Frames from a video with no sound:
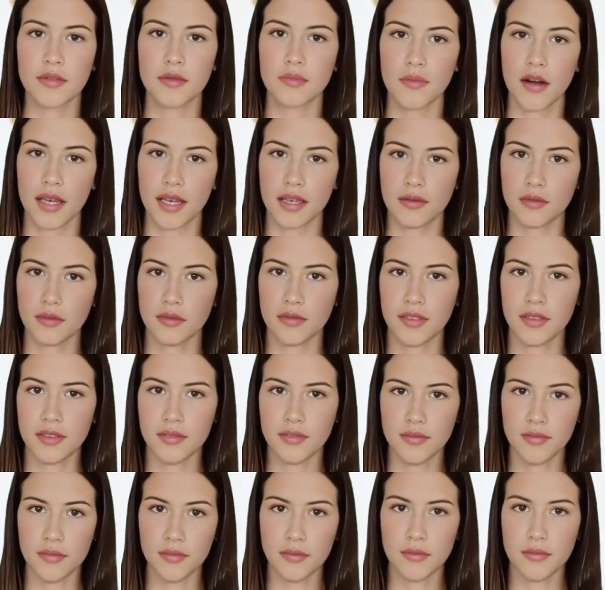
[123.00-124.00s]

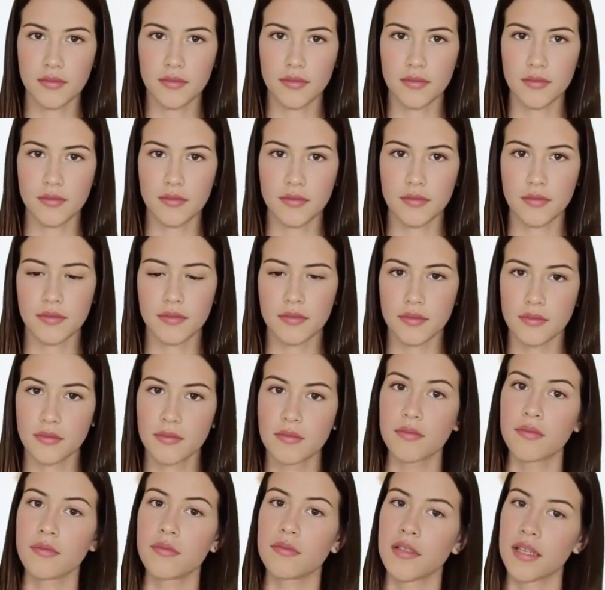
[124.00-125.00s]
Symbiosis
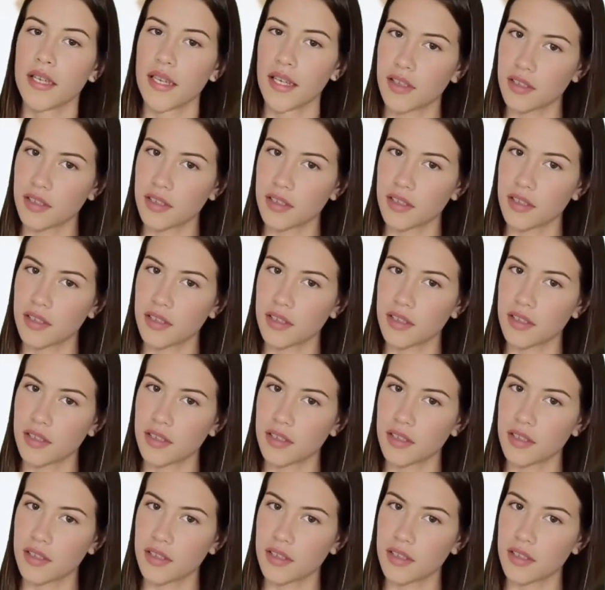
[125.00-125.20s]
The